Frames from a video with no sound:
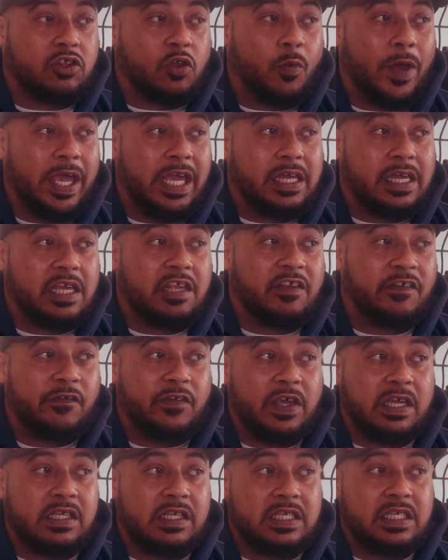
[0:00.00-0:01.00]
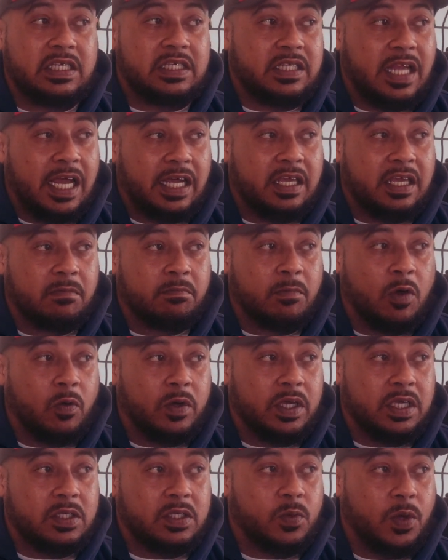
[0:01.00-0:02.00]
the way Giz thinks he's stacking
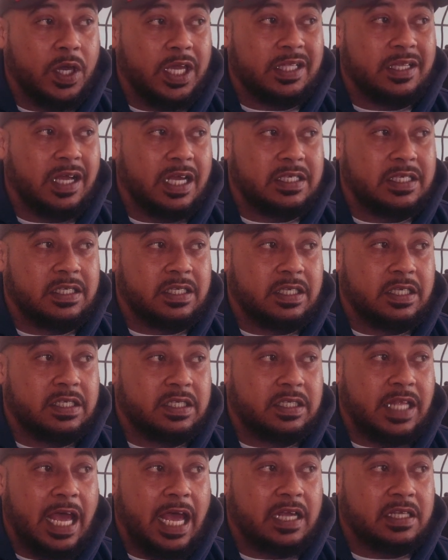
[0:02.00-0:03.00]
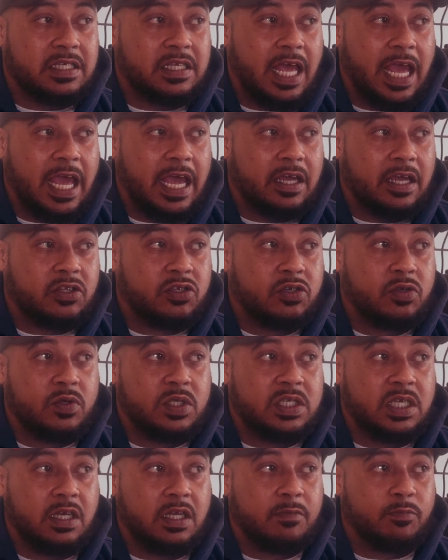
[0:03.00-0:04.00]
multis, what he does is he stacks like
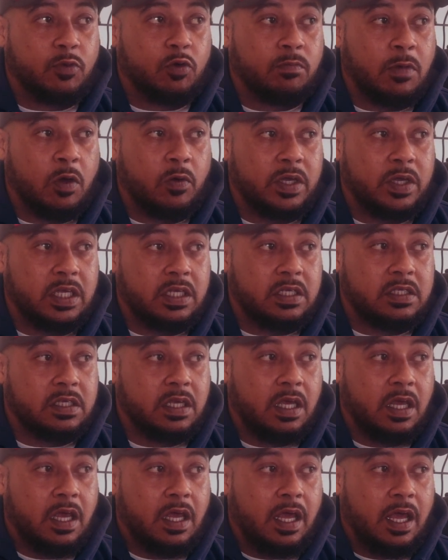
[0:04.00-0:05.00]
two syllable multis